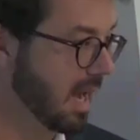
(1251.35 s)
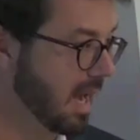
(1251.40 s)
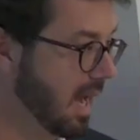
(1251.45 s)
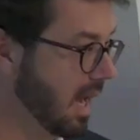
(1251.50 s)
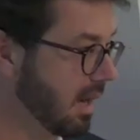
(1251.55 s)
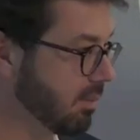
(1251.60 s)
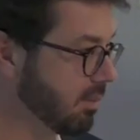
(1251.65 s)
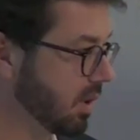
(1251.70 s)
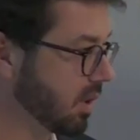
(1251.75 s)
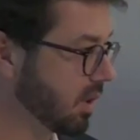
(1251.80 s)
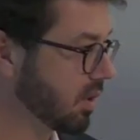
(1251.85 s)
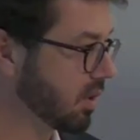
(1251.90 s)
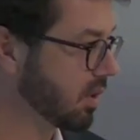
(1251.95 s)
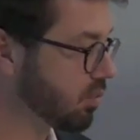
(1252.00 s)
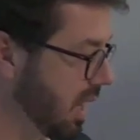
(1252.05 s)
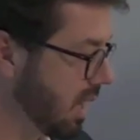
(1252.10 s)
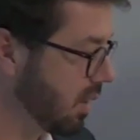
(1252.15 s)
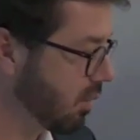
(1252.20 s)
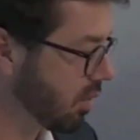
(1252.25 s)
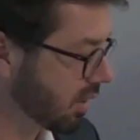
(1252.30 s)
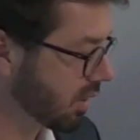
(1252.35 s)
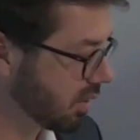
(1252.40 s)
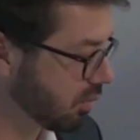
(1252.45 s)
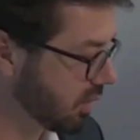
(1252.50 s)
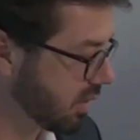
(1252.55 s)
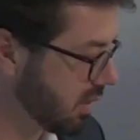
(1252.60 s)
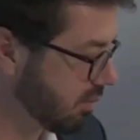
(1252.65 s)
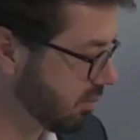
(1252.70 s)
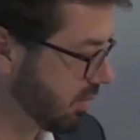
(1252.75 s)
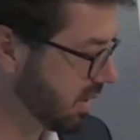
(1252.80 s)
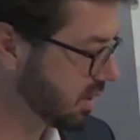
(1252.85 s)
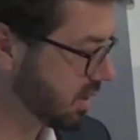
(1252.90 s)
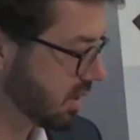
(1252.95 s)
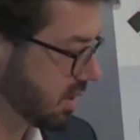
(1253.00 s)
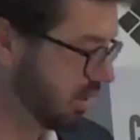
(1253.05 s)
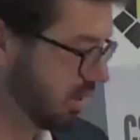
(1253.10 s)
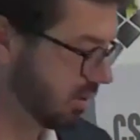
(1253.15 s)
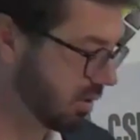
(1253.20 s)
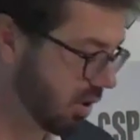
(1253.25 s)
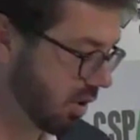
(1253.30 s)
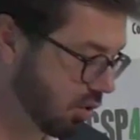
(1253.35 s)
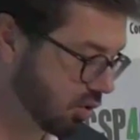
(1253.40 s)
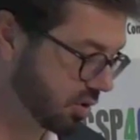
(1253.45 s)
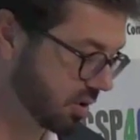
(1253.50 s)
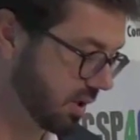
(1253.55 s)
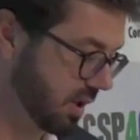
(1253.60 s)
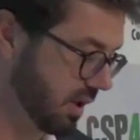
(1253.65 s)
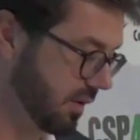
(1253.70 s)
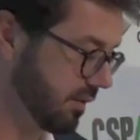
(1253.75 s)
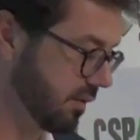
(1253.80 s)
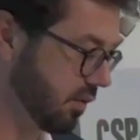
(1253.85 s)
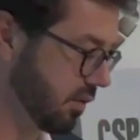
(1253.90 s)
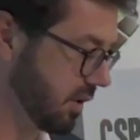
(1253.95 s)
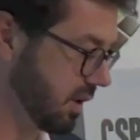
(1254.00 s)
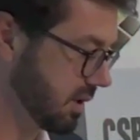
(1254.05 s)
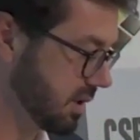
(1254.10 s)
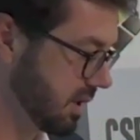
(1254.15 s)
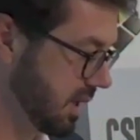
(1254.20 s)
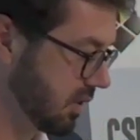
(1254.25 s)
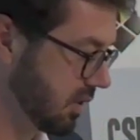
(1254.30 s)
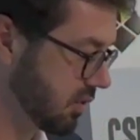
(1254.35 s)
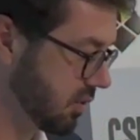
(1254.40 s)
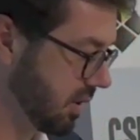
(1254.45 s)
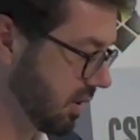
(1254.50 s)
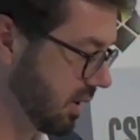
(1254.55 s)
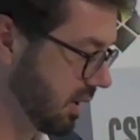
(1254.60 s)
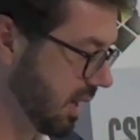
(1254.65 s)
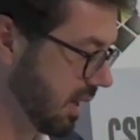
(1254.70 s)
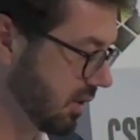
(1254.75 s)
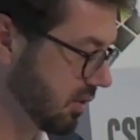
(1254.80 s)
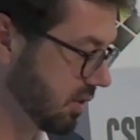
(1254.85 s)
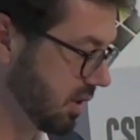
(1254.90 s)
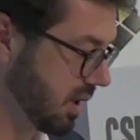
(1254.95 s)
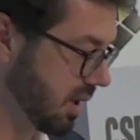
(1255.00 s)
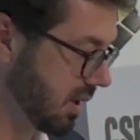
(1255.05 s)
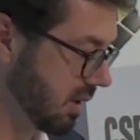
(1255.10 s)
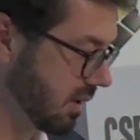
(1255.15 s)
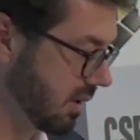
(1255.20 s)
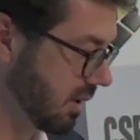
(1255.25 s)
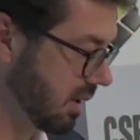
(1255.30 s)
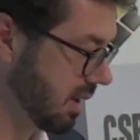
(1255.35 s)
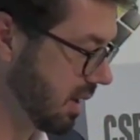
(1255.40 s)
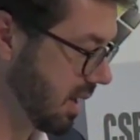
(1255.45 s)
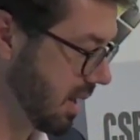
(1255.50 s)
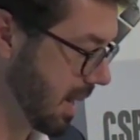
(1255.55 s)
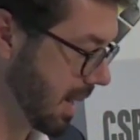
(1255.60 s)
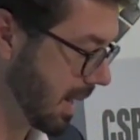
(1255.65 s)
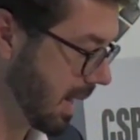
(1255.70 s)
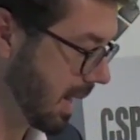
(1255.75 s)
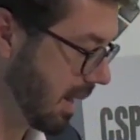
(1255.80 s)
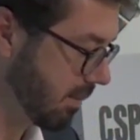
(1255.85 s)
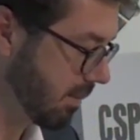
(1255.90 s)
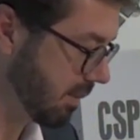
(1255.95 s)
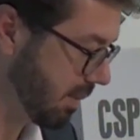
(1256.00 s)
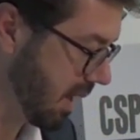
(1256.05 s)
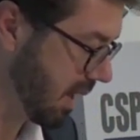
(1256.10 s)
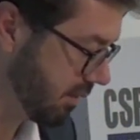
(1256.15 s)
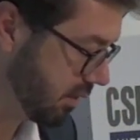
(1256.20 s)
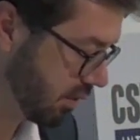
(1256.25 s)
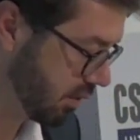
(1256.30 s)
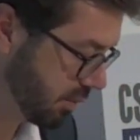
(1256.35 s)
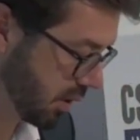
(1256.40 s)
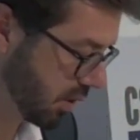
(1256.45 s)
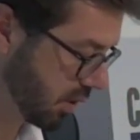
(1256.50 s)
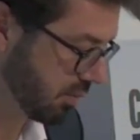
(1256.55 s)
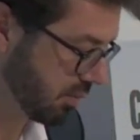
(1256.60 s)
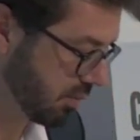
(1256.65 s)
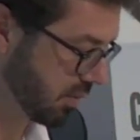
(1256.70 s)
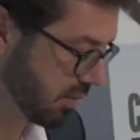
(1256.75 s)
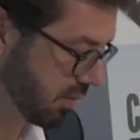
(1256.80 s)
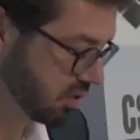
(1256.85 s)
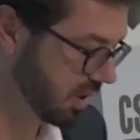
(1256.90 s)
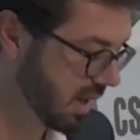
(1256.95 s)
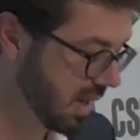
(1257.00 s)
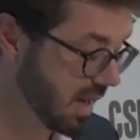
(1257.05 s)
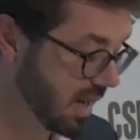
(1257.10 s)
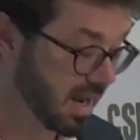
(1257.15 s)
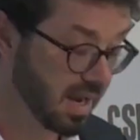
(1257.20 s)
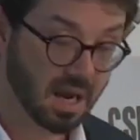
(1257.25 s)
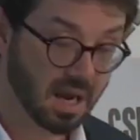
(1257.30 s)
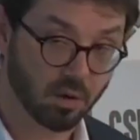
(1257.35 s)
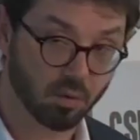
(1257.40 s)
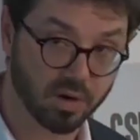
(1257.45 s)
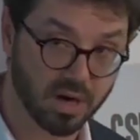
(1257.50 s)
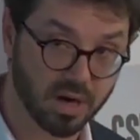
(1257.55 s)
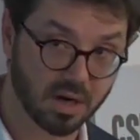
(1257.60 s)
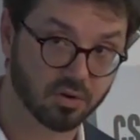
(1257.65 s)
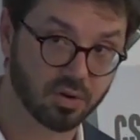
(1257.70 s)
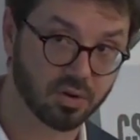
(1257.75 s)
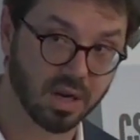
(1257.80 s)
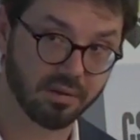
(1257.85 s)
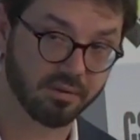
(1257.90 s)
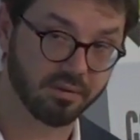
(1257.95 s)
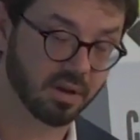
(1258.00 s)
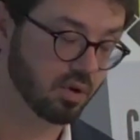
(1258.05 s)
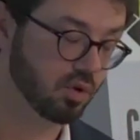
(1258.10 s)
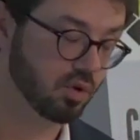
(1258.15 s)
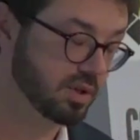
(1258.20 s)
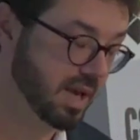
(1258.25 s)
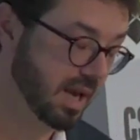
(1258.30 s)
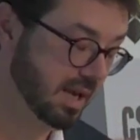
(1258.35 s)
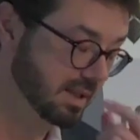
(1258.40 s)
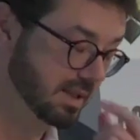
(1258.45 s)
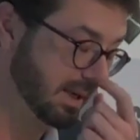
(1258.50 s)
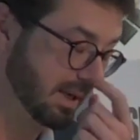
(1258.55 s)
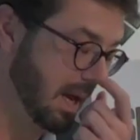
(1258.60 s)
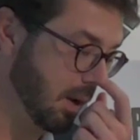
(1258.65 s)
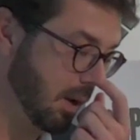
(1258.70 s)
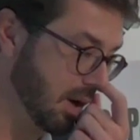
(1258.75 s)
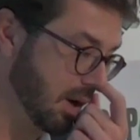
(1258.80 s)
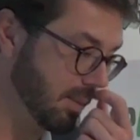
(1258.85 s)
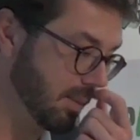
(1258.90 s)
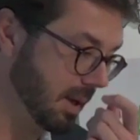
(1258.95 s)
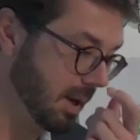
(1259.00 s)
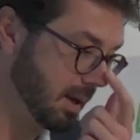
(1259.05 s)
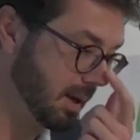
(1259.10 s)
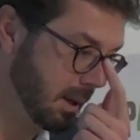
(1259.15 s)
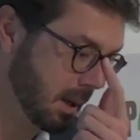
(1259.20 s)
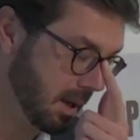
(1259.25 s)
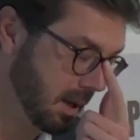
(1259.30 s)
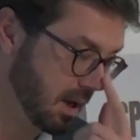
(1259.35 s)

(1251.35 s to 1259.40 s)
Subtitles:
And because we are working with the ministry closely for this National Energy and Climate Plan for the European Commission, and we're actually having new data now coming in,